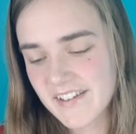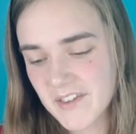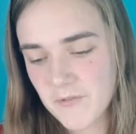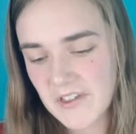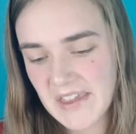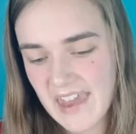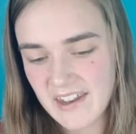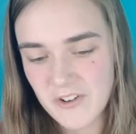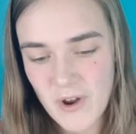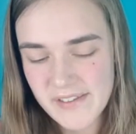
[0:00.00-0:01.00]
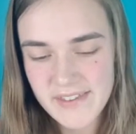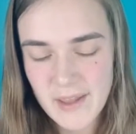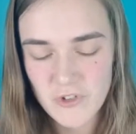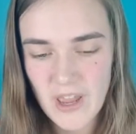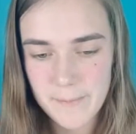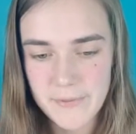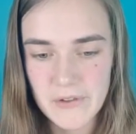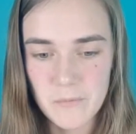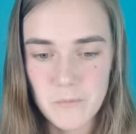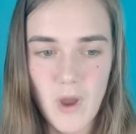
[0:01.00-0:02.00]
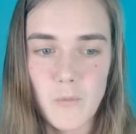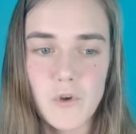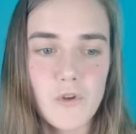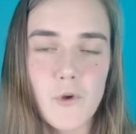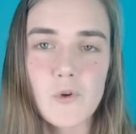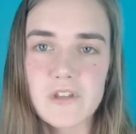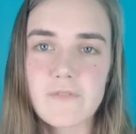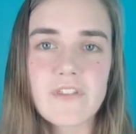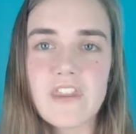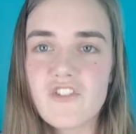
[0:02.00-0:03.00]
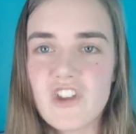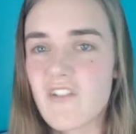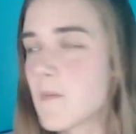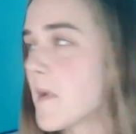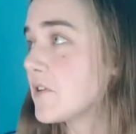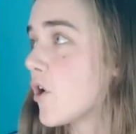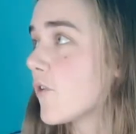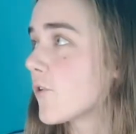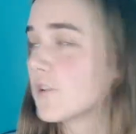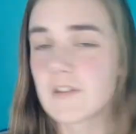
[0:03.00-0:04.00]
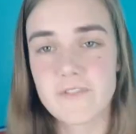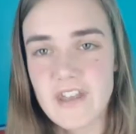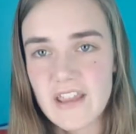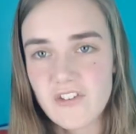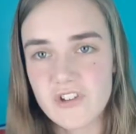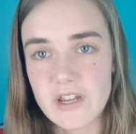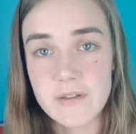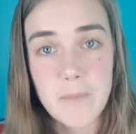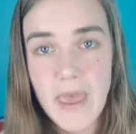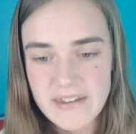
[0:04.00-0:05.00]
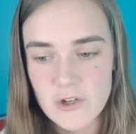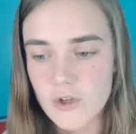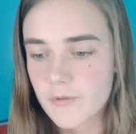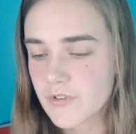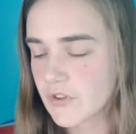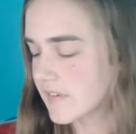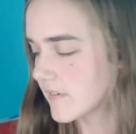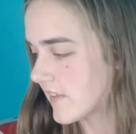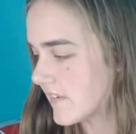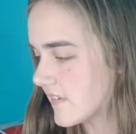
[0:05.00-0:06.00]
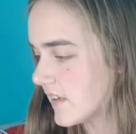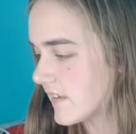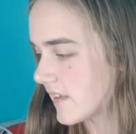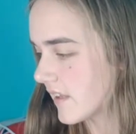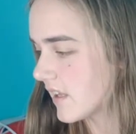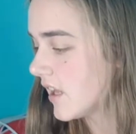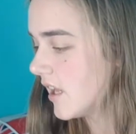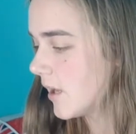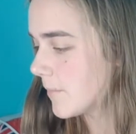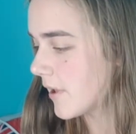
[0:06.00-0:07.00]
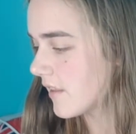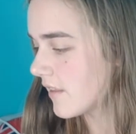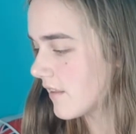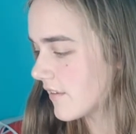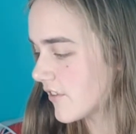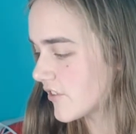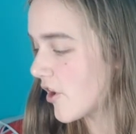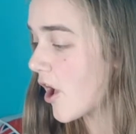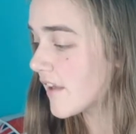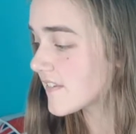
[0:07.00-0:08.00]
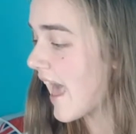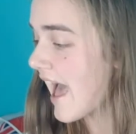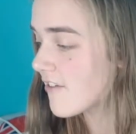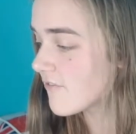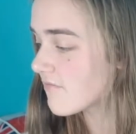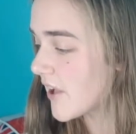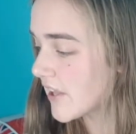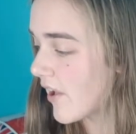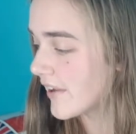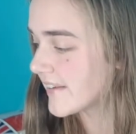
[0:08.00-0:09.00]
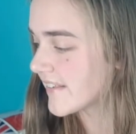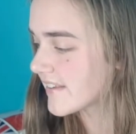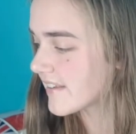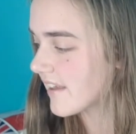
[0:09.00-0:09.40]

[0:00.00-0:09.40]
Sofia Kenin, Grand Slam champion. I wouldn't have called it for this year. I might not have called it for next year, depending on her results of this season. But the stars have aligned.